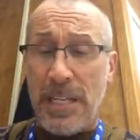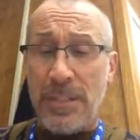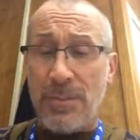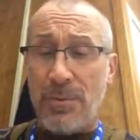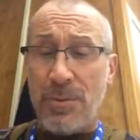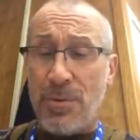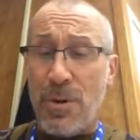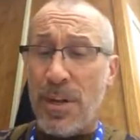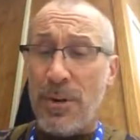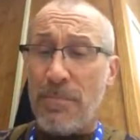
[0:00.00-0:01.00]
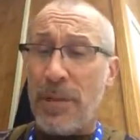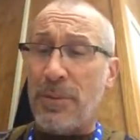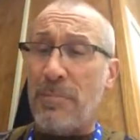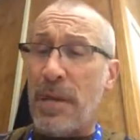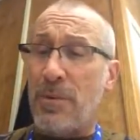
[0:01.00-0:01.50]
in to inquire about
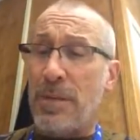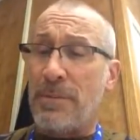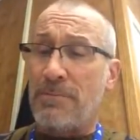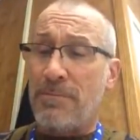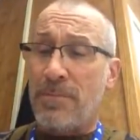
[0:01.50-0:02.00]
the penguin.